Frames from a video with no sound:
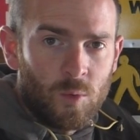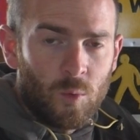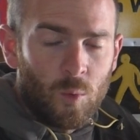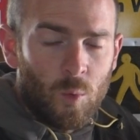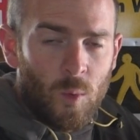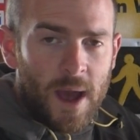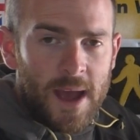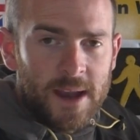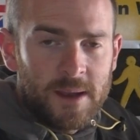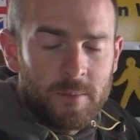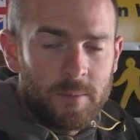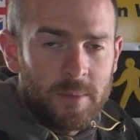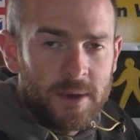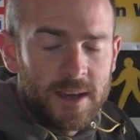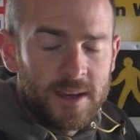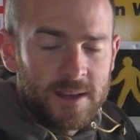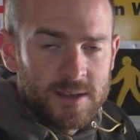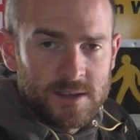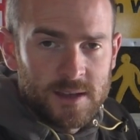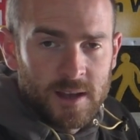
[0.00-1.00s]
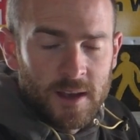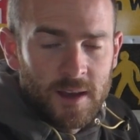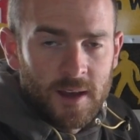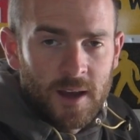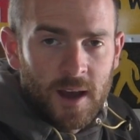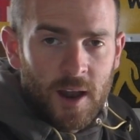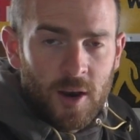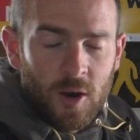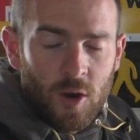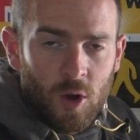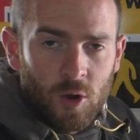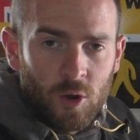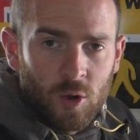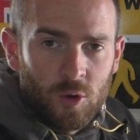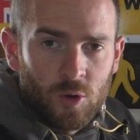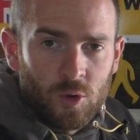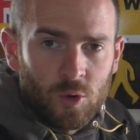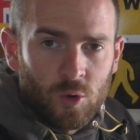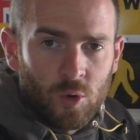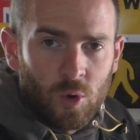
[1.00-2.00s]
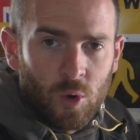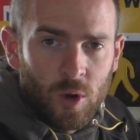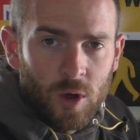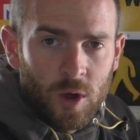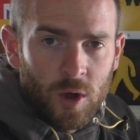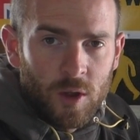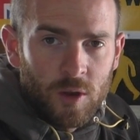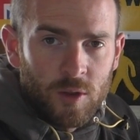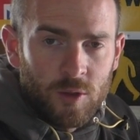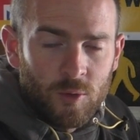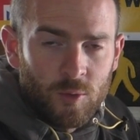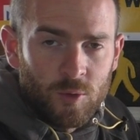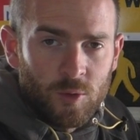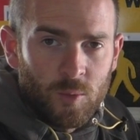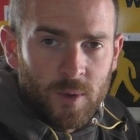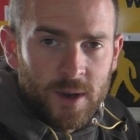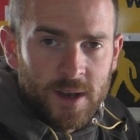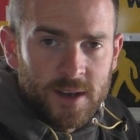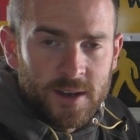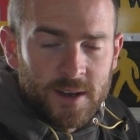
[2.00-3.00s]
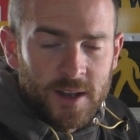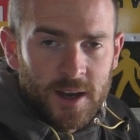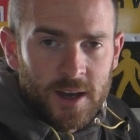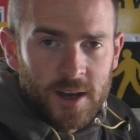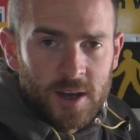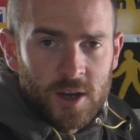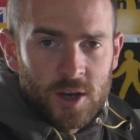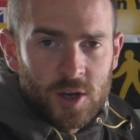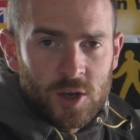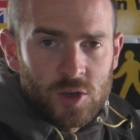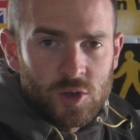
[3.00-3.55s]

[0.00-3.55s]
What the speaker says: Wet bees are not going to go through the winter.